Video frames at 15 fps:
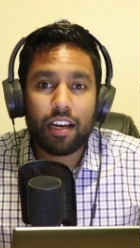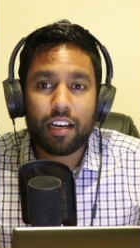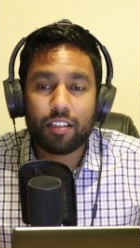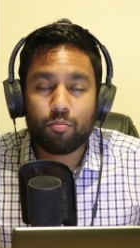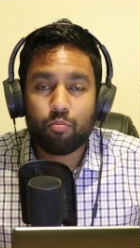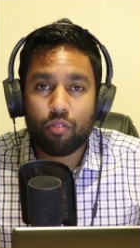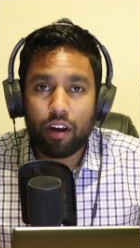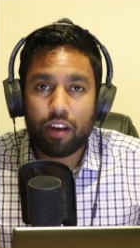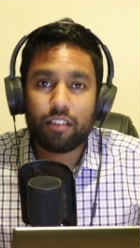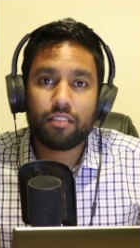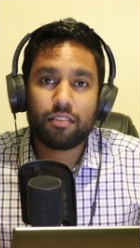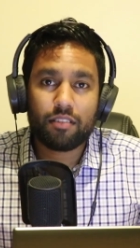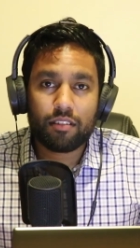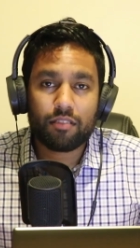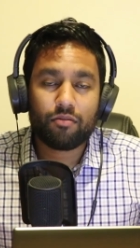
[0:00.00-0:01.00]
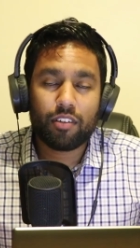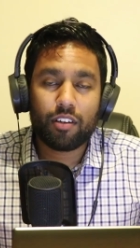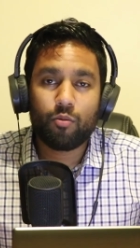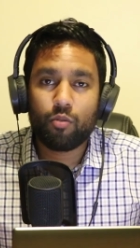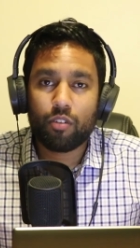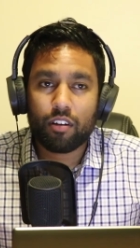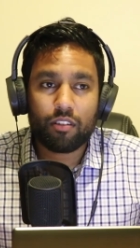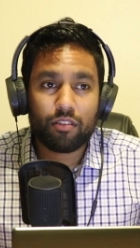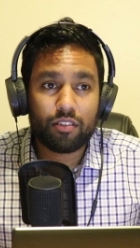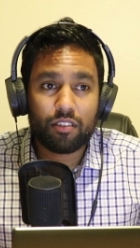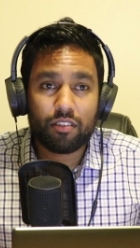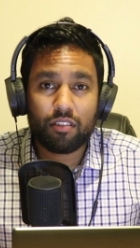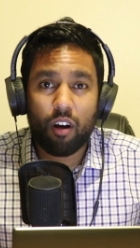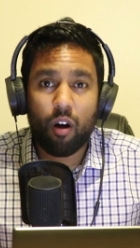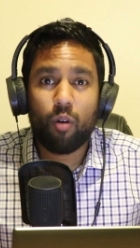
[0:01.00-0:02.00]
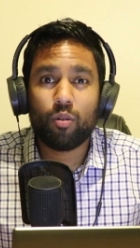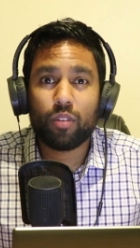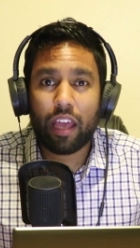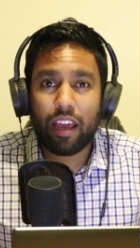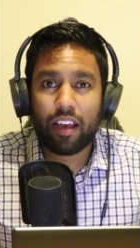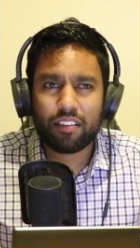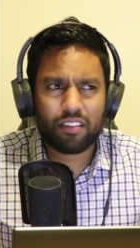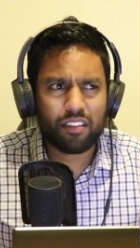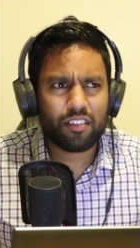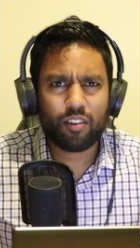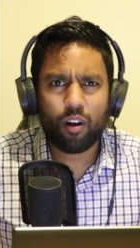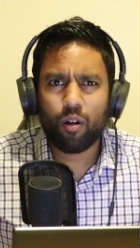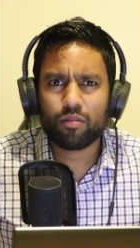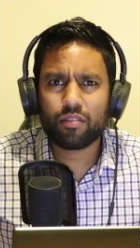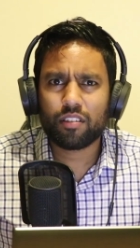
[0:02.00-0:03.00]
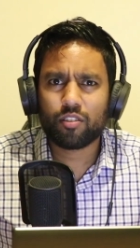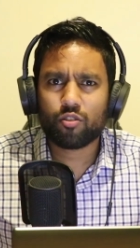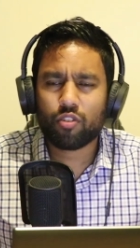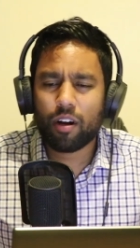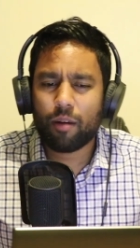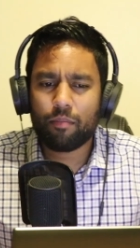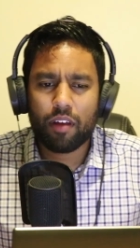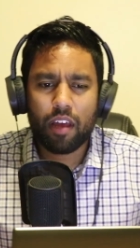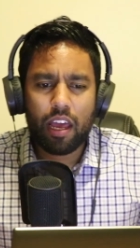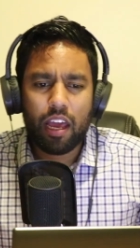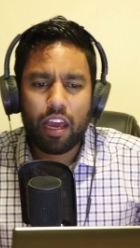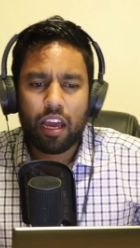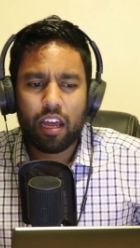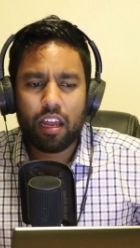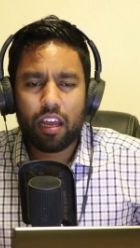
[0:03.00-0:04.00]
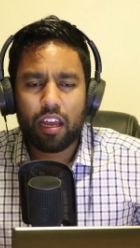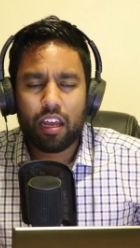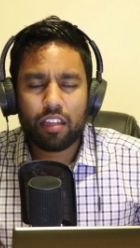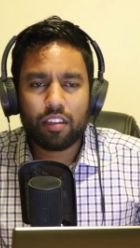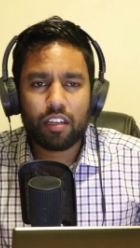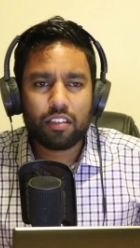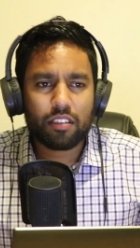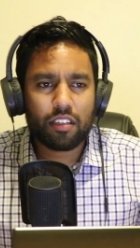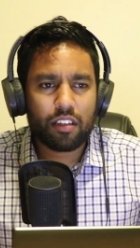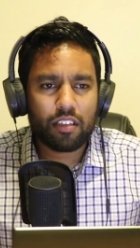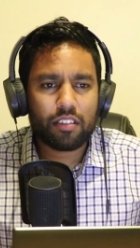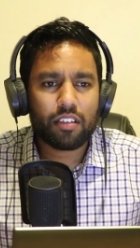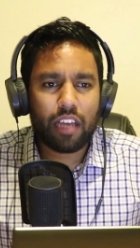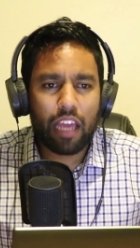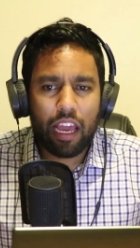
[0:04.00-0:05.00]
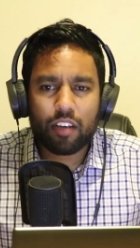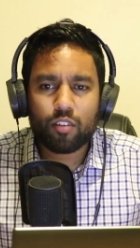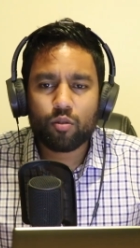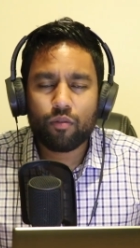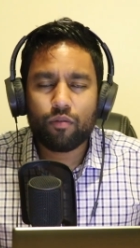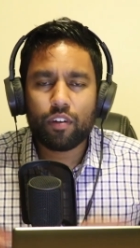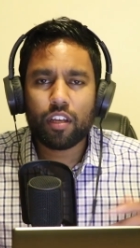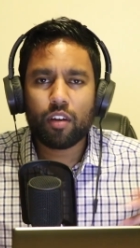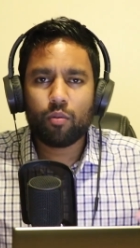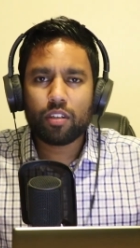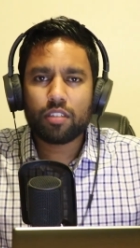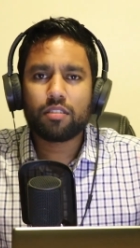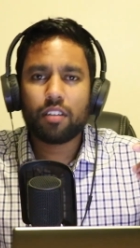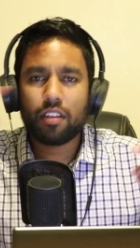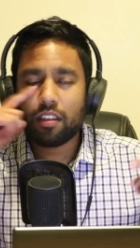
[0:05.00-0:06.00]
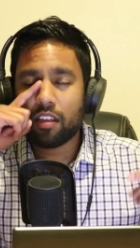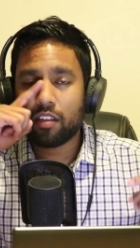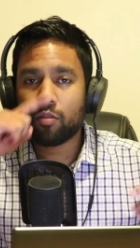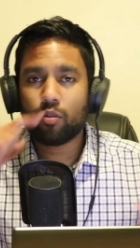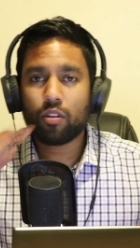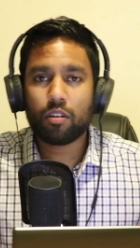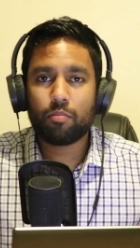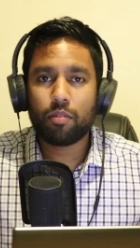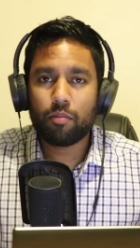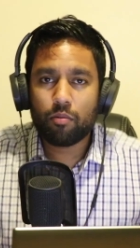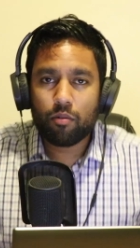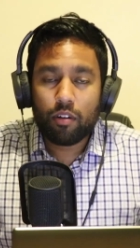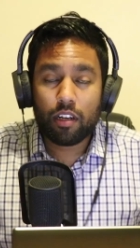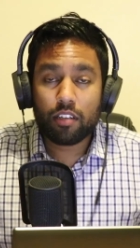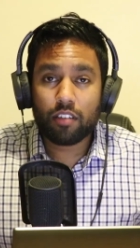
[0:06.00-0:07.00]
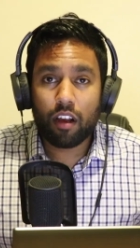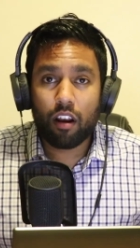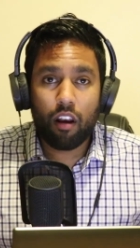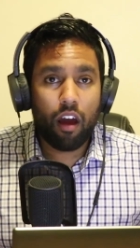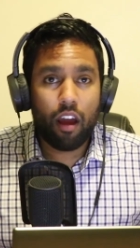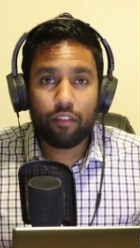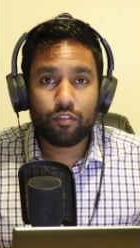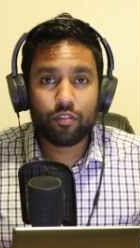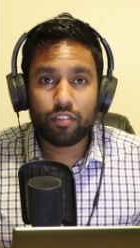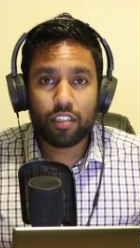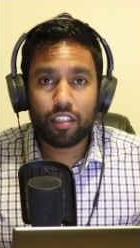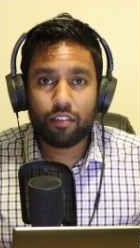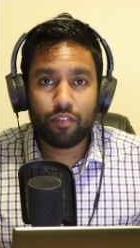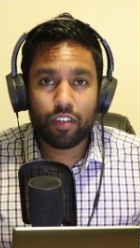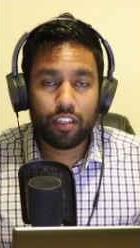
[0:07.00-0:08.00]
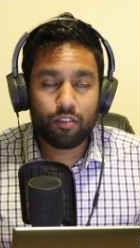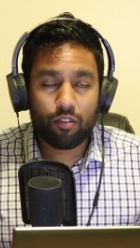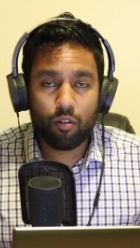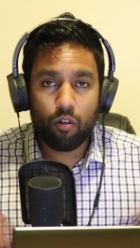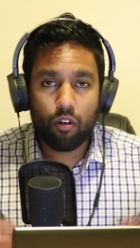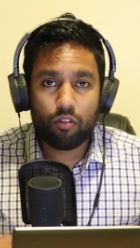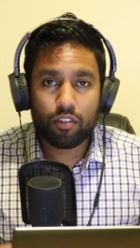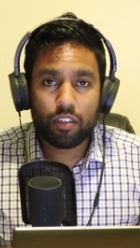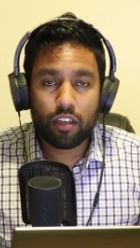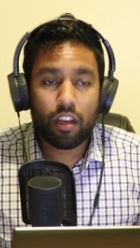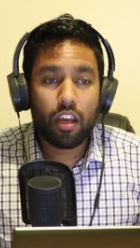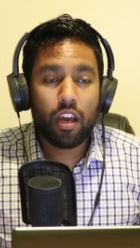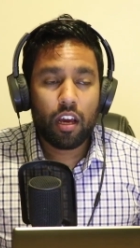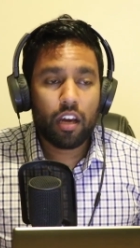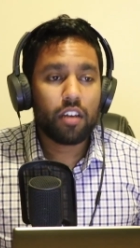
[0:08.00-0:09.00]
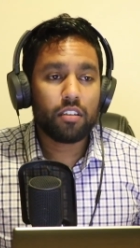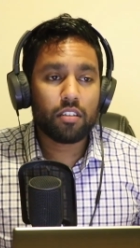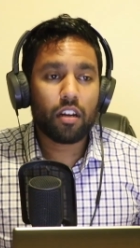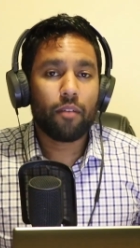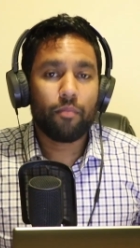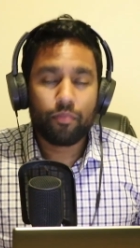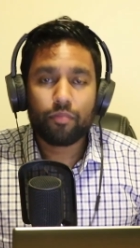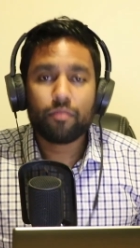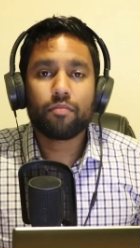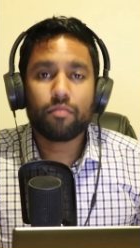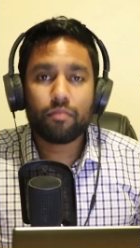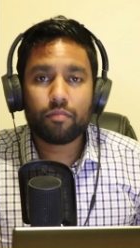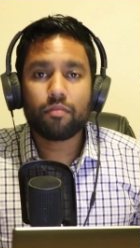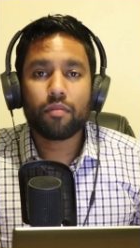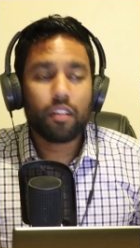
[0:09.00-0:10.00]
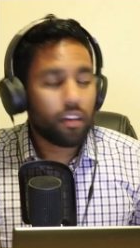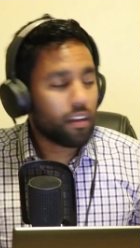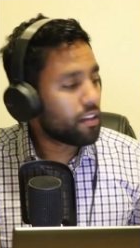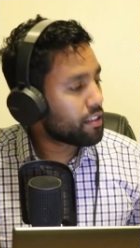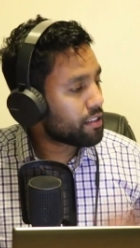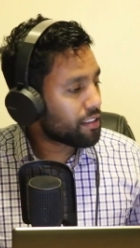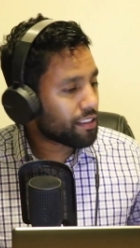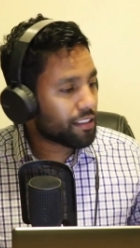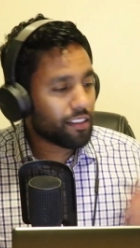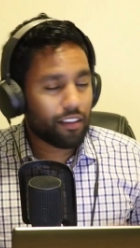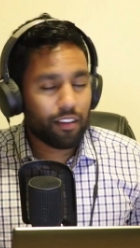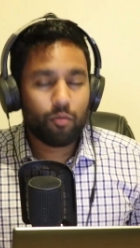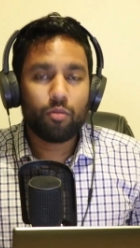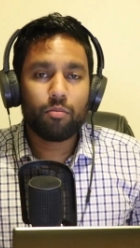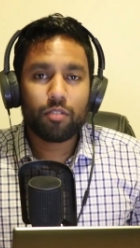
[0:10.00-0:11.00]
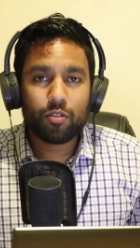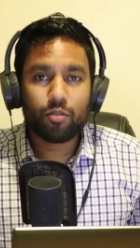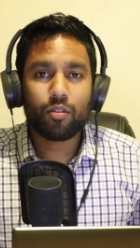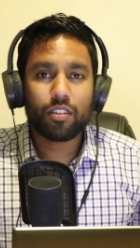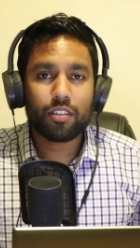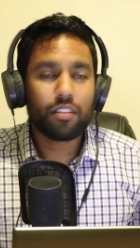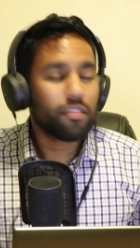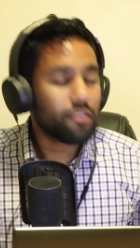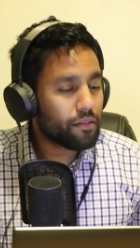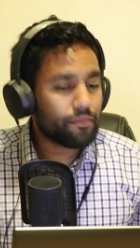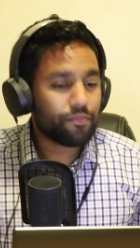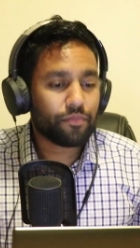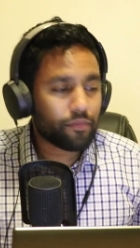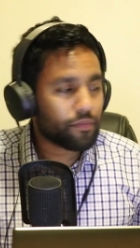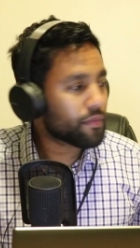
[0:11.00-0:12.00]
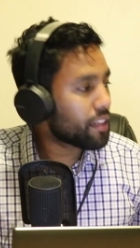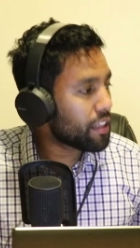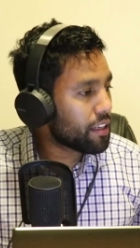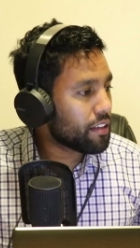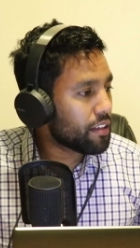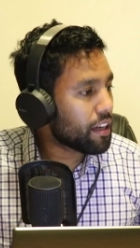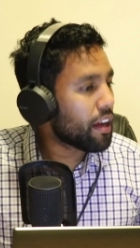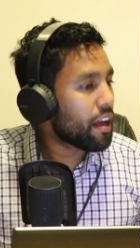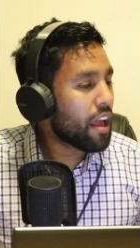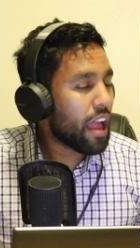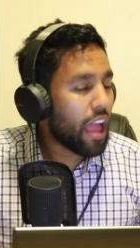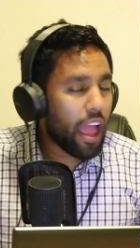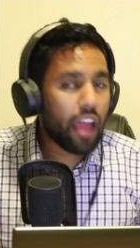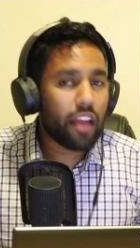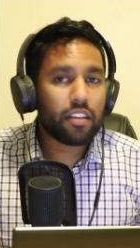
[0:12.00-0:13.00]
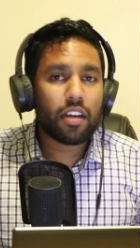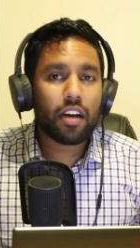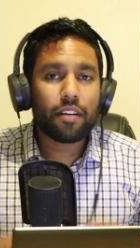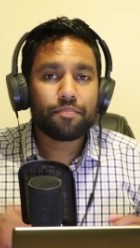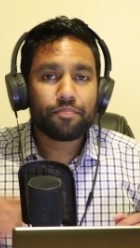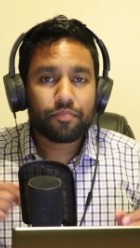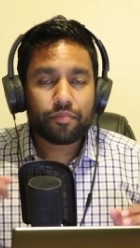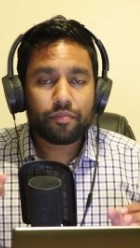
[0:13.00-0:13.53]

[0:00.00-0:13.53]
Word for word: His brain doesn't really work because he's old ass. I think he's older than Trump. And there's a, there's an actual video where he's sitting there talking to people. It's like live on T V during quarantine. He's like, mm, listening to the woman talking. Mm, mm, yeah. And uh,